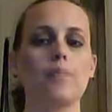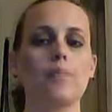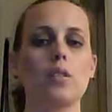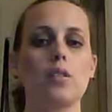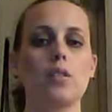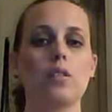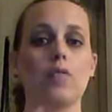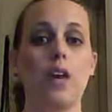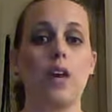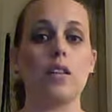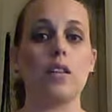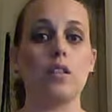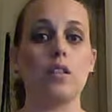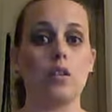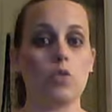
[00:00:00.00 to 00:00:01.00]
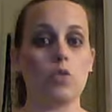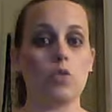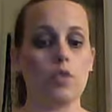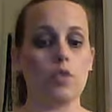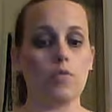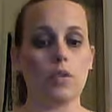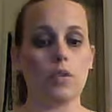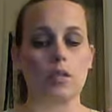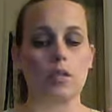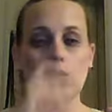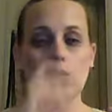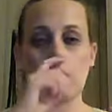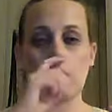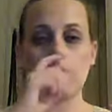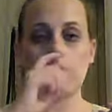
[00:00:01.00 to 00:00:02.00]
to find the lotion for
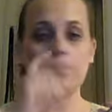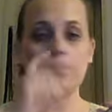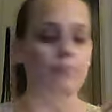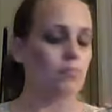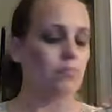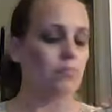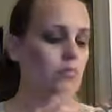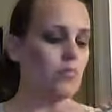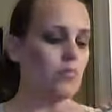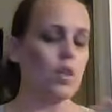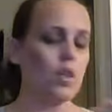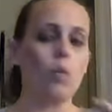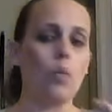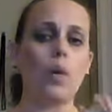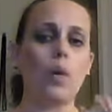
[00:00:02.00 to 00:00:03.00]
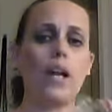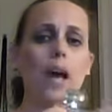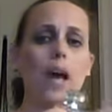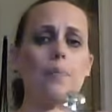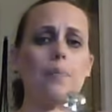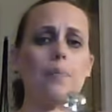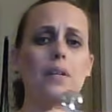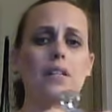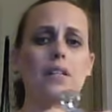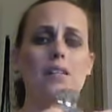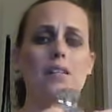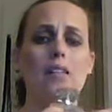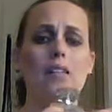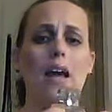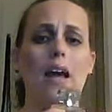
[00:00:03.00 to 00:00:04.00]
this one, what happened
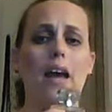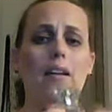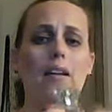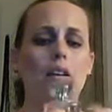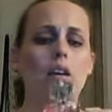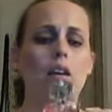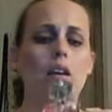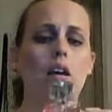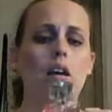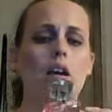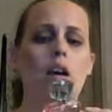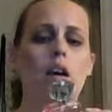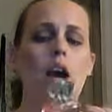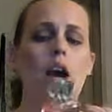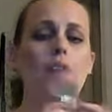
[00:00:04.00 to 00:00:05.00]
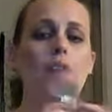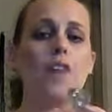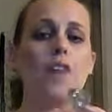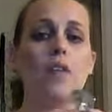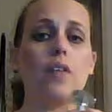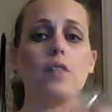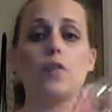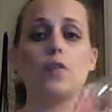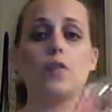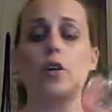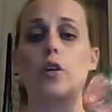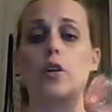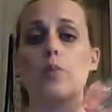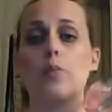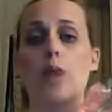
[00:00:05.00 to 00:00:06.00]
is that I found it for a
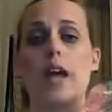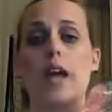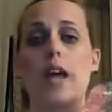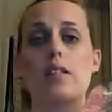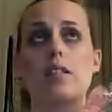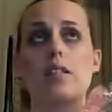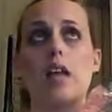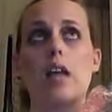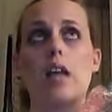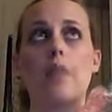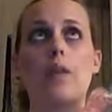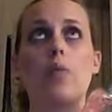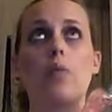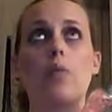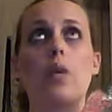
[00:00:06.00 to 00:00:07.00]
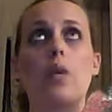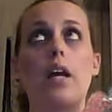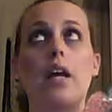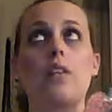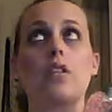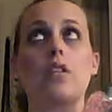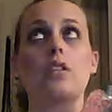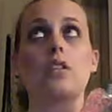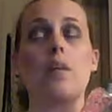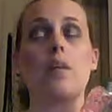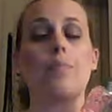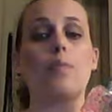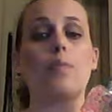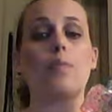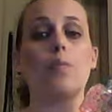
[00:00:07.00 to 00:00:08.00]
good price. And then when I looked up
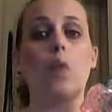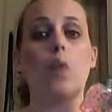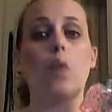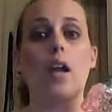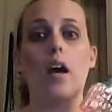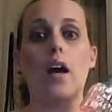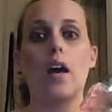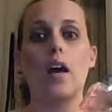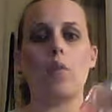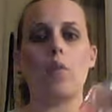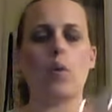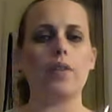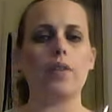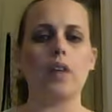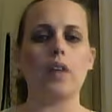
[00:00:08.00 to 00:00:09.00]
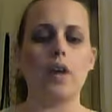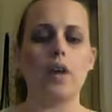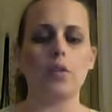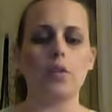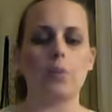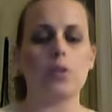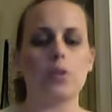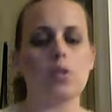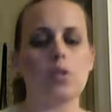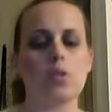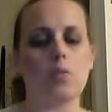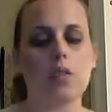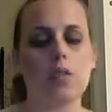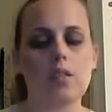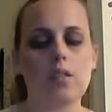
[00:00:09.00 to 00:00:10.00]
what what the other person
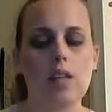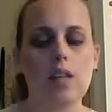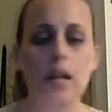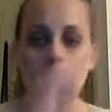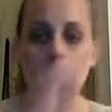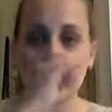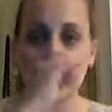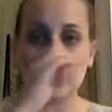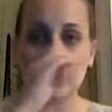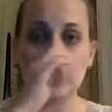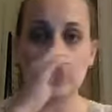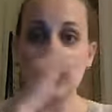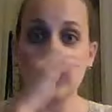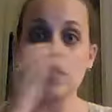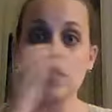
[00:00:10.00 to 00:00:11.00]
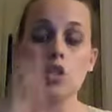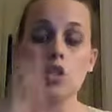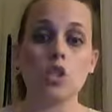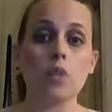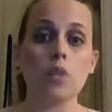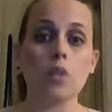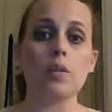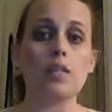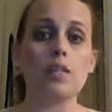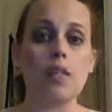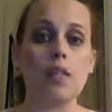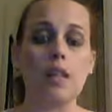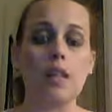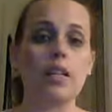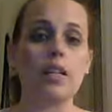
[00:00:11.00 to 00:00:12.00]
was selling, she was
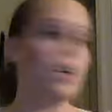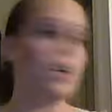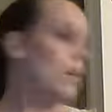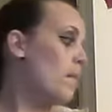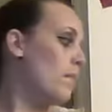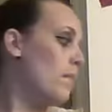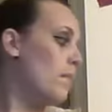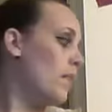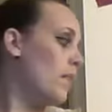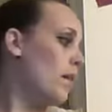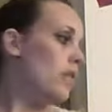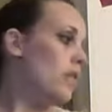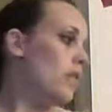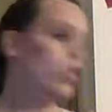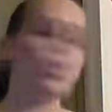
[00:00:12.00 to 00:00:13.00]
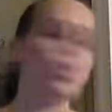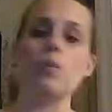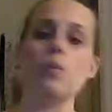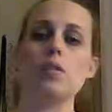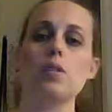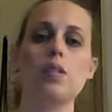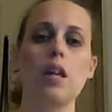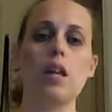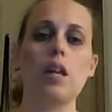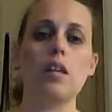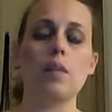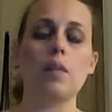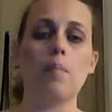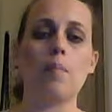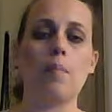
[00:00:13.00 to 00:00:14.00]
selling she was
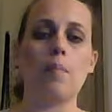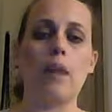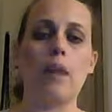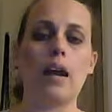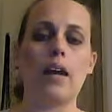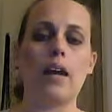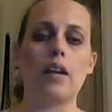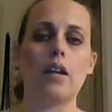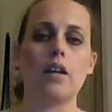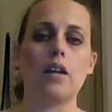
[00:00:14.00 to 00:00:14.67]
selling my